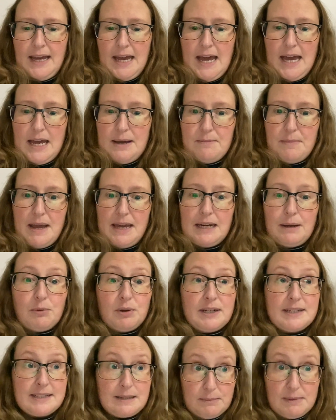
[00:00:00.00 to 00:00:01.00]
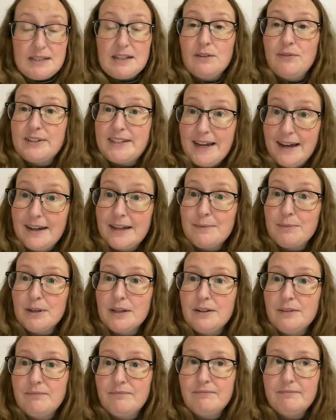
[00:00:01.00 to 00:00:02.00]
And I'm going to set myself a
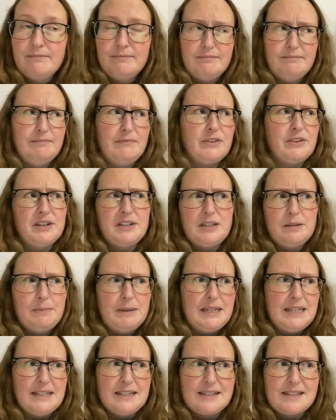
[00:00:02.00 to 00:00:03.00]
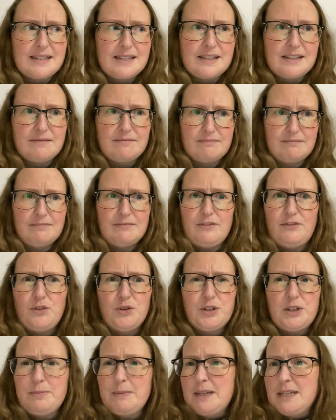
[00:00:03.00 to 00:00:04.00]
timer, 30 minutes,
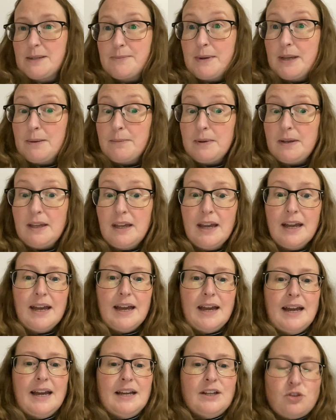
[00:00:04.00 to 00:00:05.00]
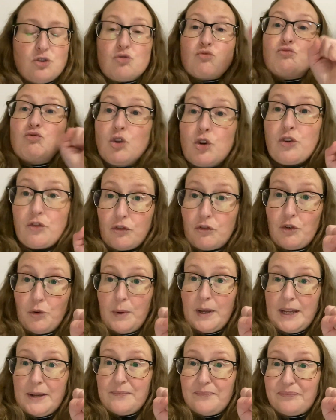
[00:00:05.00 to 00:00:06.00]
40 minutes maybe, and just rush through
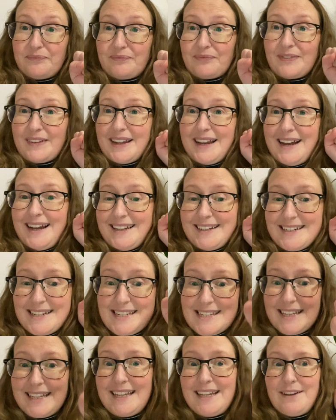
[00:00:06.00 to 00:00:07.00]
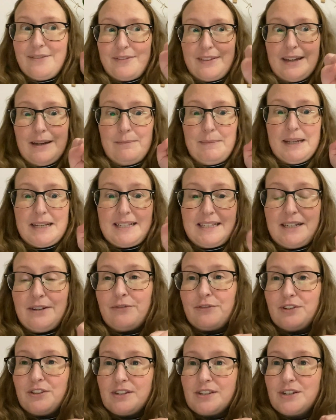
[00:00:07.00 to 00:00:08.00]
it and see if that makes a
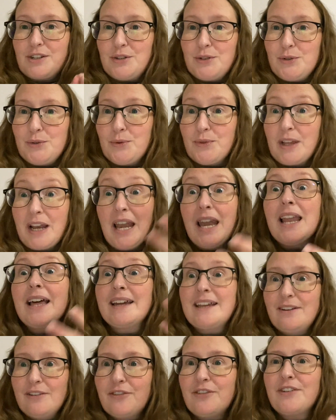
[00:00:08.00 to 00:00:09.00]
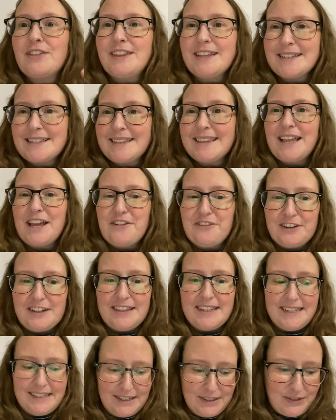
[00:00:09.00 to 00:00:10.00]
difference to the life that's left in
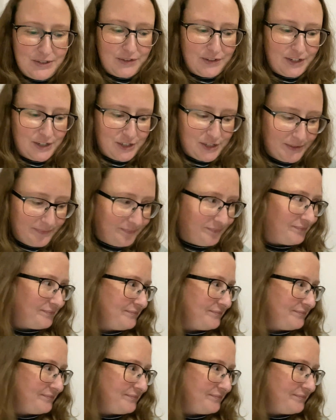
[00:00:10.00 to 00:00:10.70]
the illustration.